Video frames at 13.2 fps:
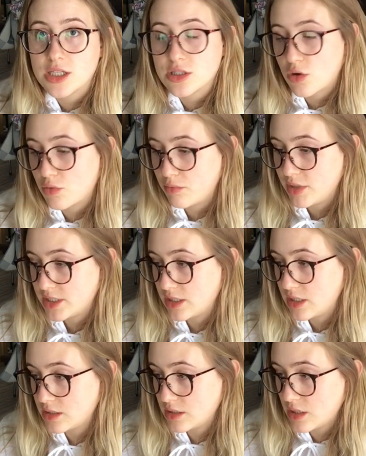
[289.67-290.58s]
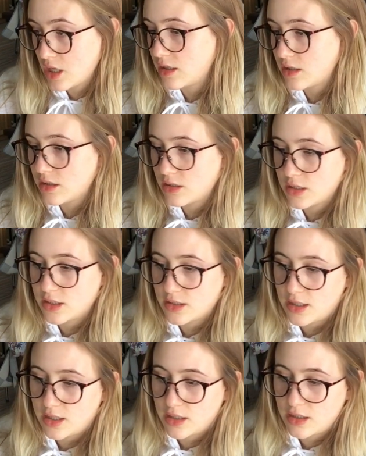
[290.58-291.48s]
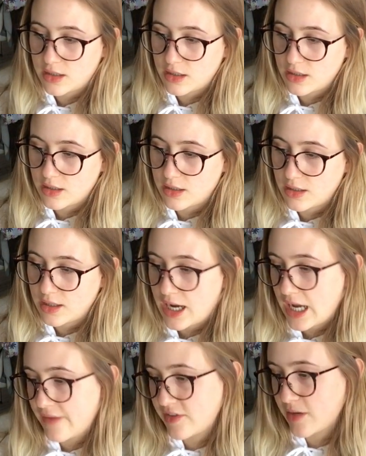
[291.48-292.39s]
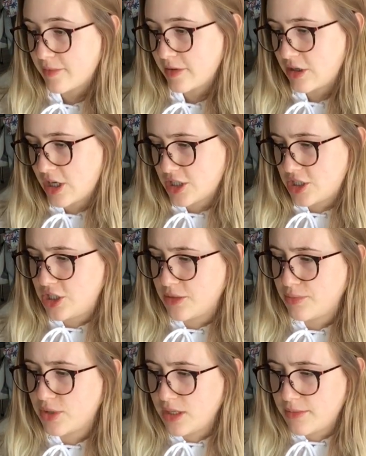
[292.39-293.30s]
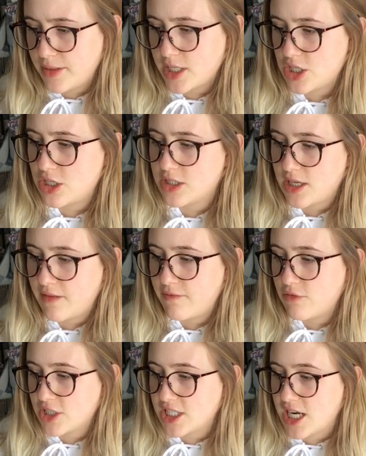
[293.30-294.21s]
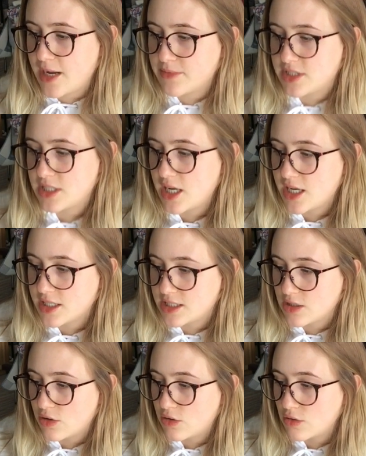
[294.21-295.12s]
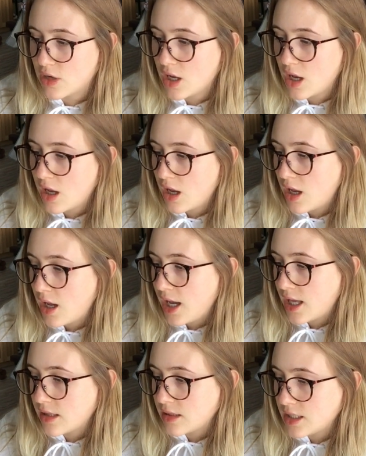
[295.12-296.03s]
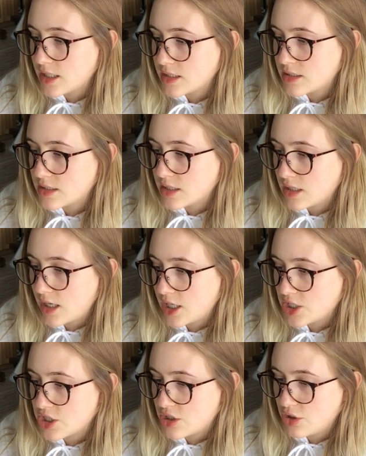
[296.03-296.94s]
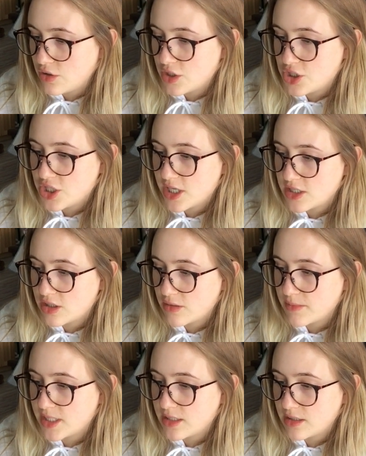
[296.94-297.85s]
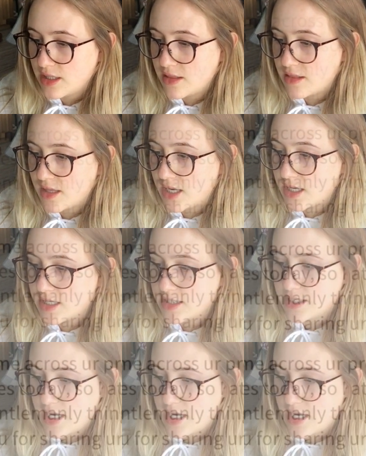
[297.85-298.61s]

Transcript: own business. I have come across your pretty pictures like 4 times today, so at least I should do the gentlemanly thing and